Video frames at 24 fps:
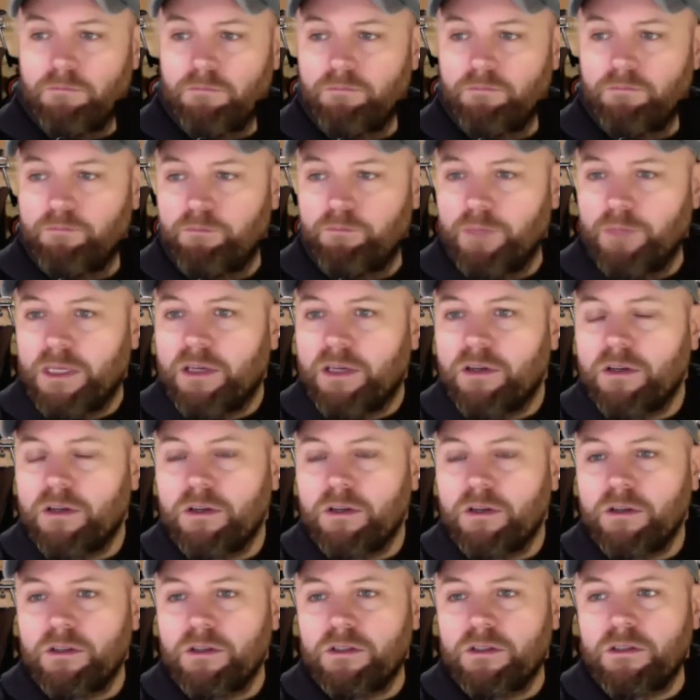
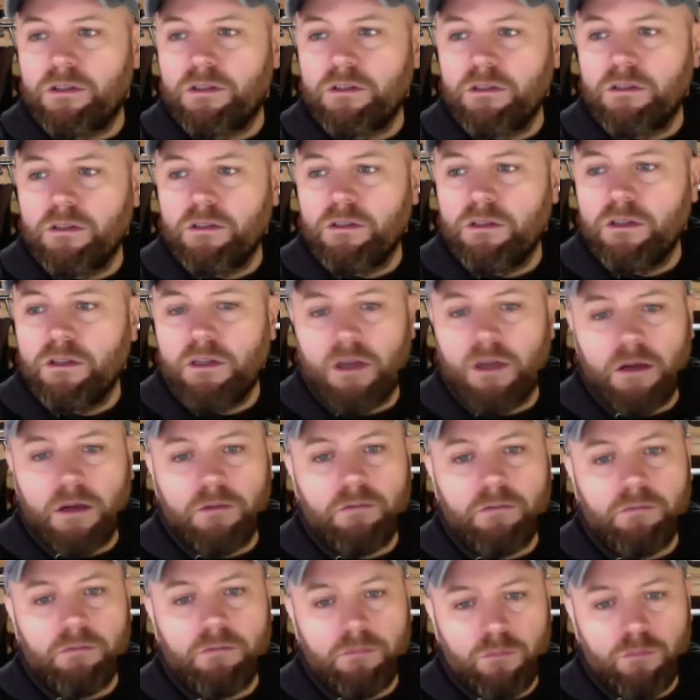because,
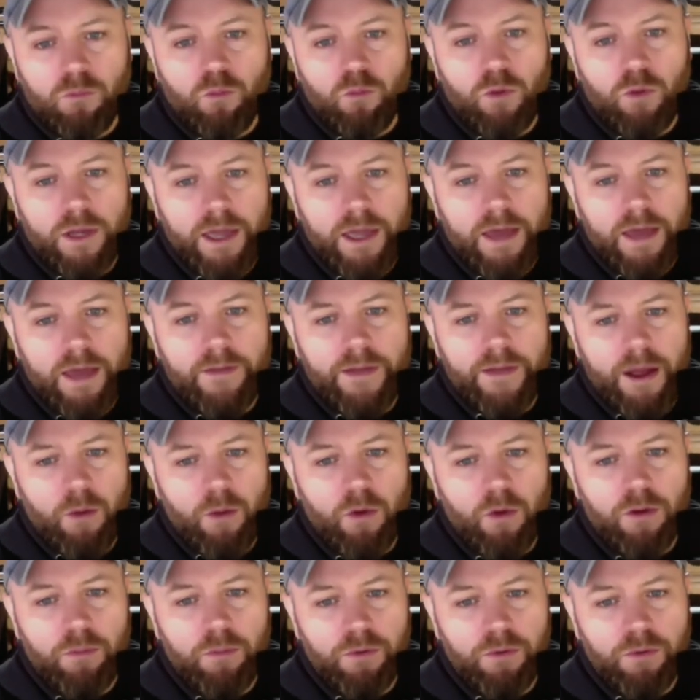we're getting there.
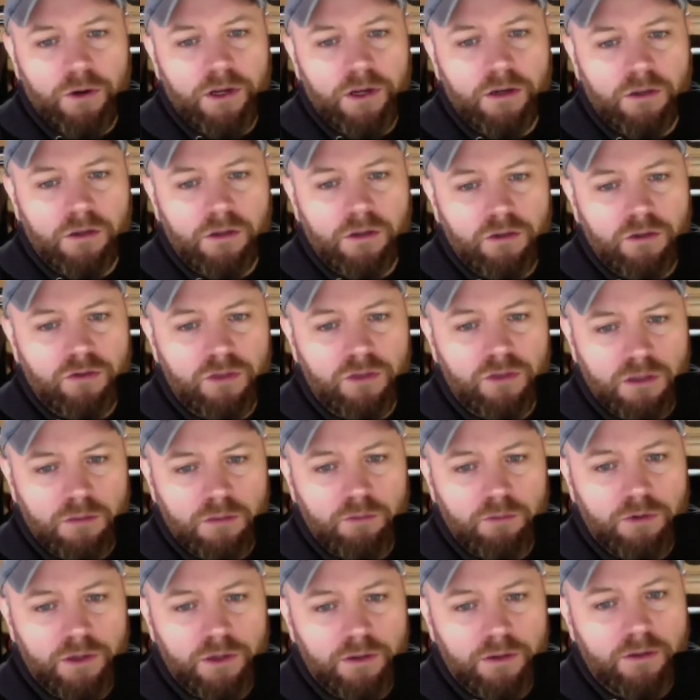What a brilliant country and a
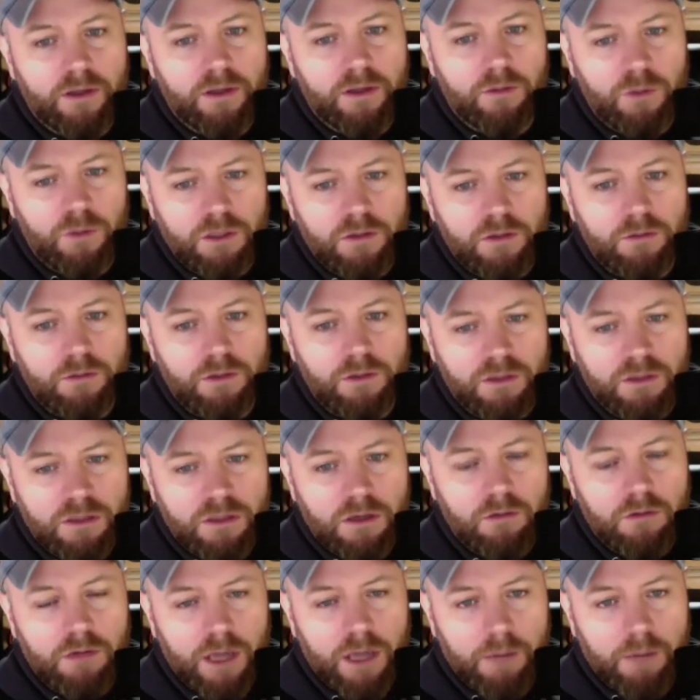brilliant thing we're doing. So,
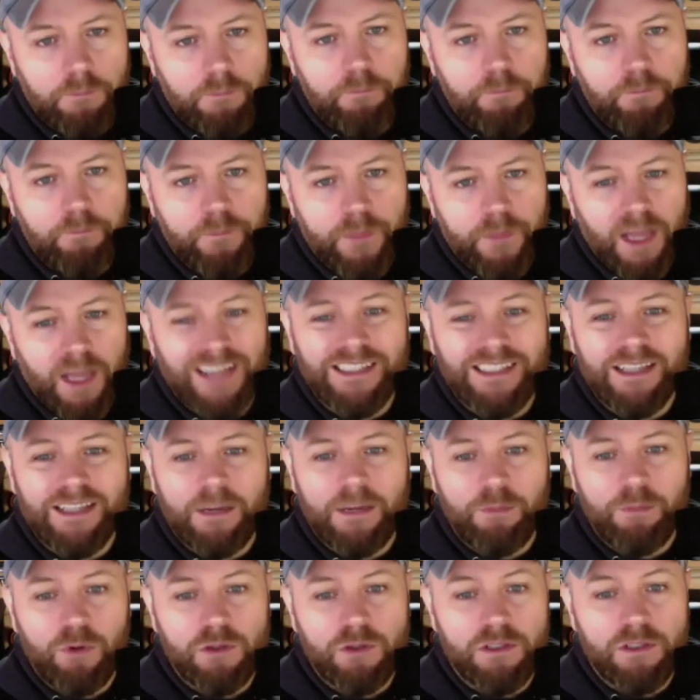yeah, stay
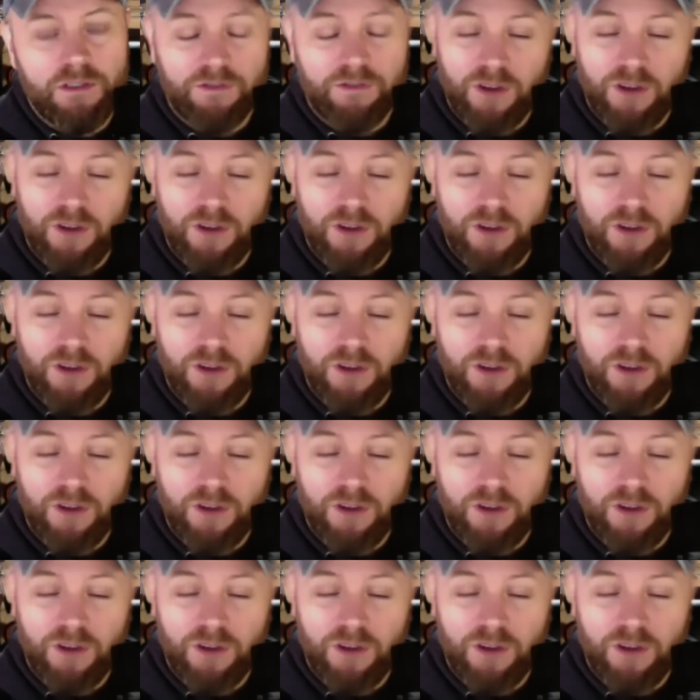positive.